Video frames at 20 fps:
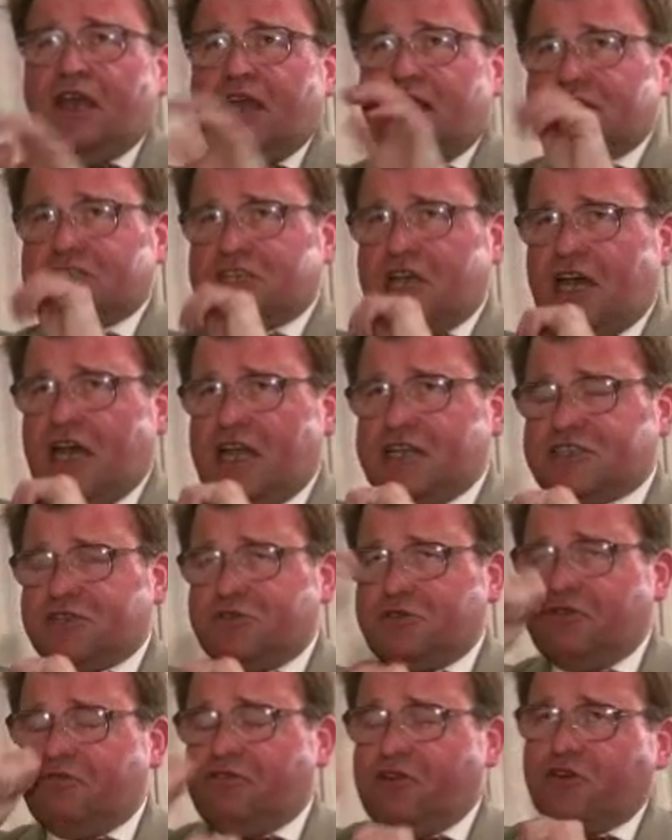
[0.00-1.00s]
As I
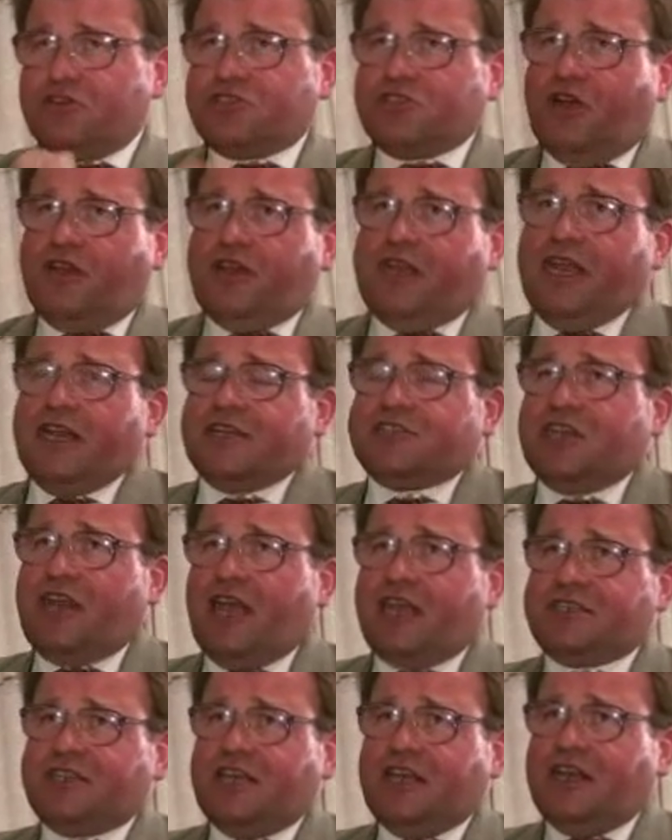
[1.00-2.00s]
sort of looked on the
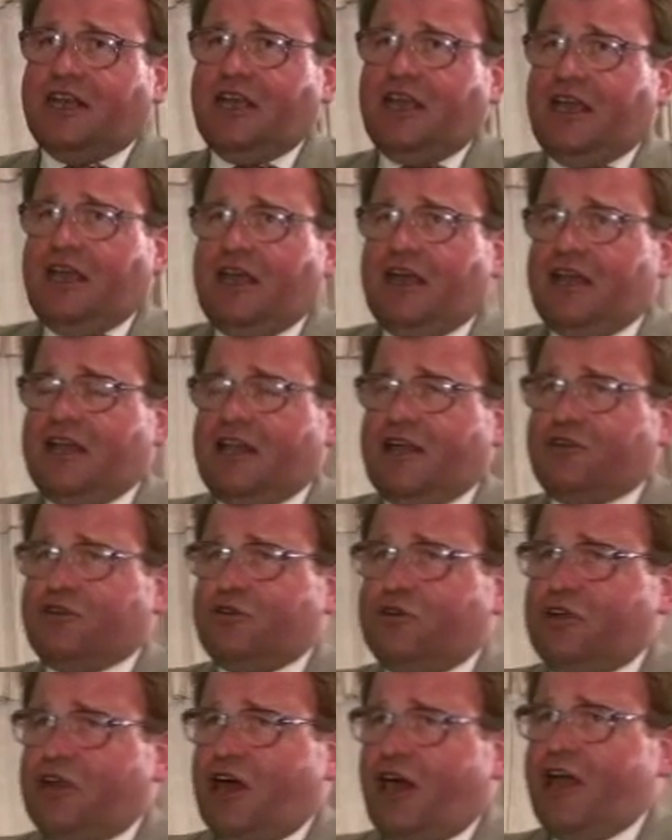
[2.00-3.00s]
internet in a
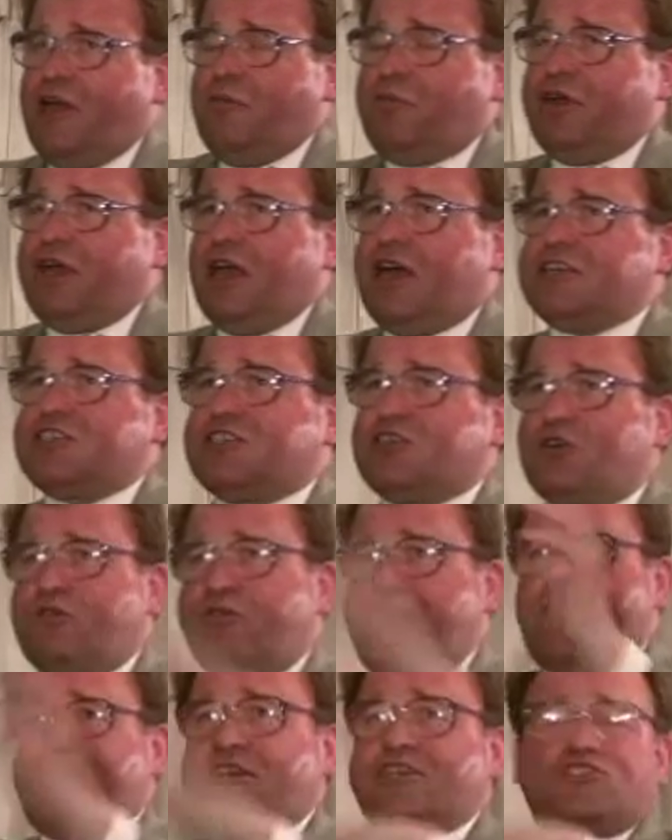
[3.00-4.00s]
local library, I saw
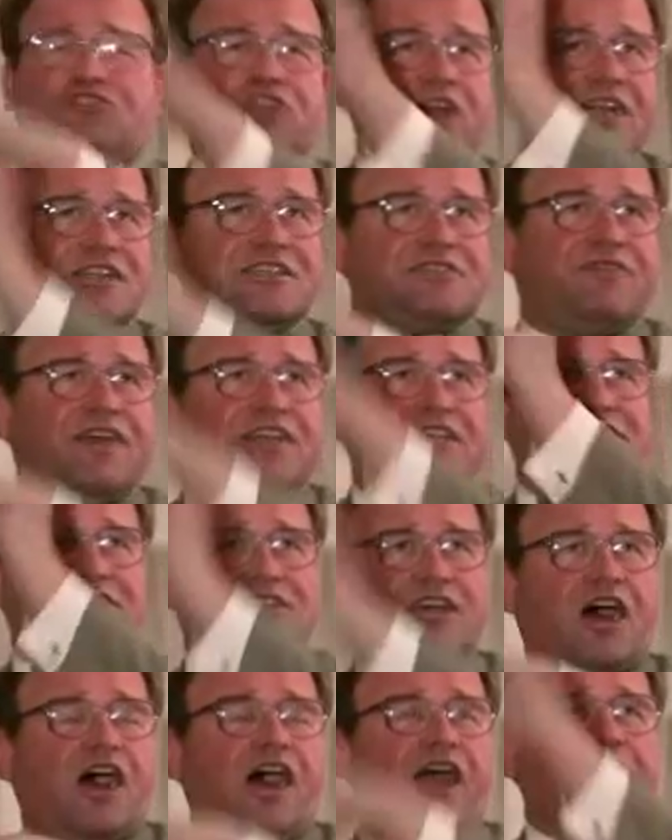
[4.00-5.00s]
various
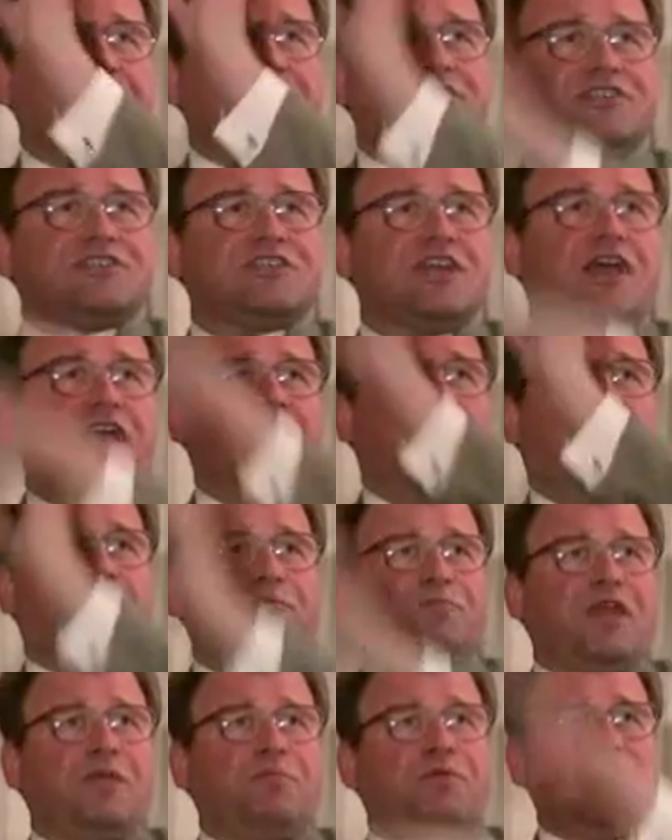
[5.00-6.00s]
transvestites
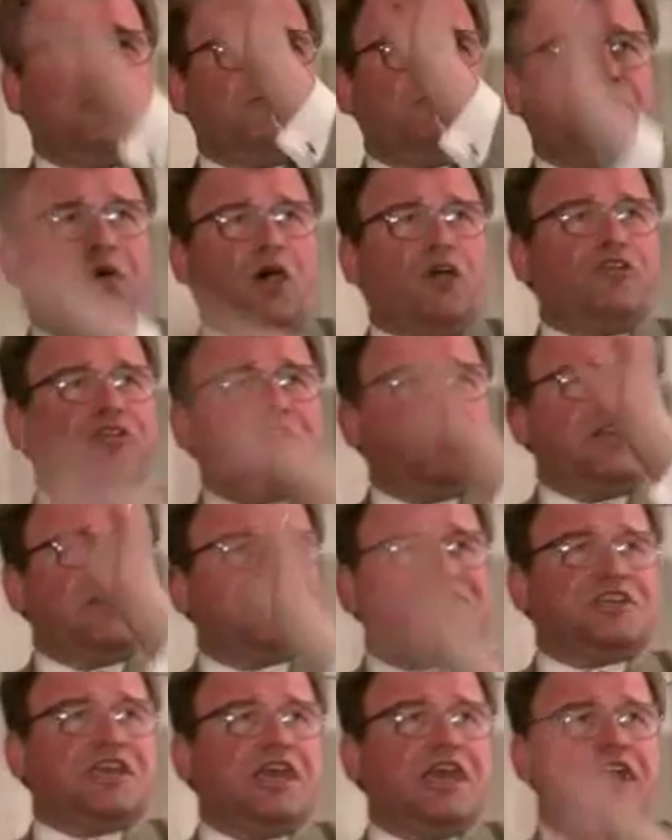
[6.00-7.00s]
and people in
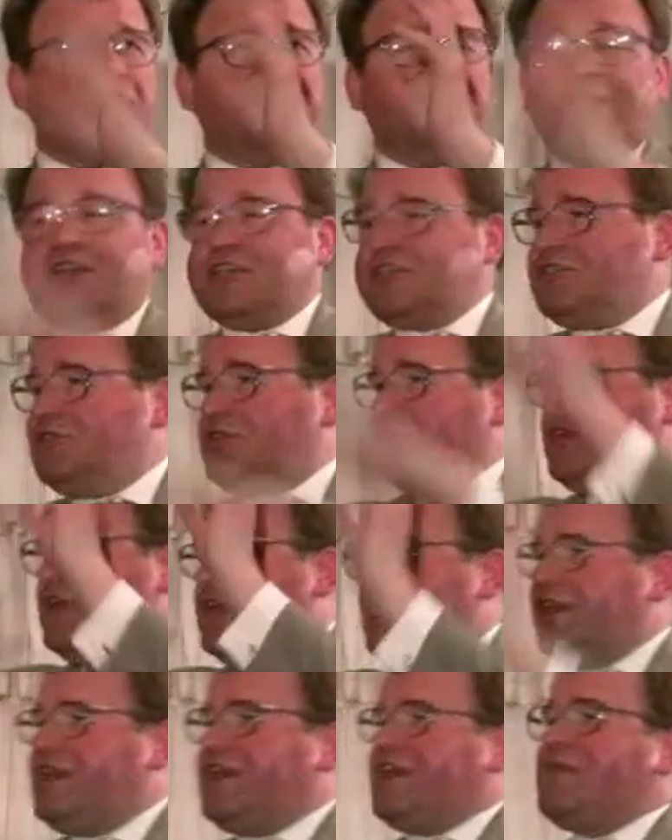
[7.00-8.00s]
bondage gear and this sort of
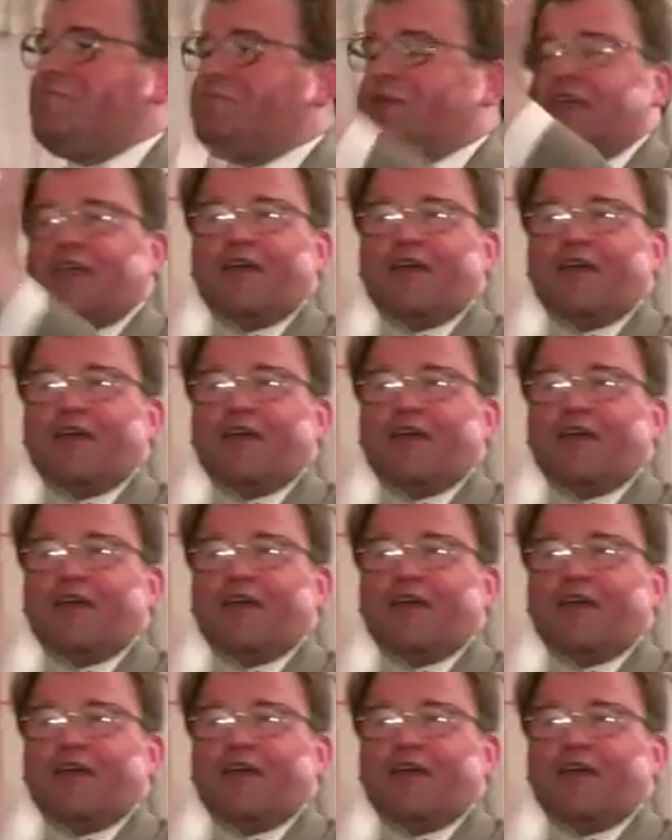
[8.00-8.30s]
thing leaping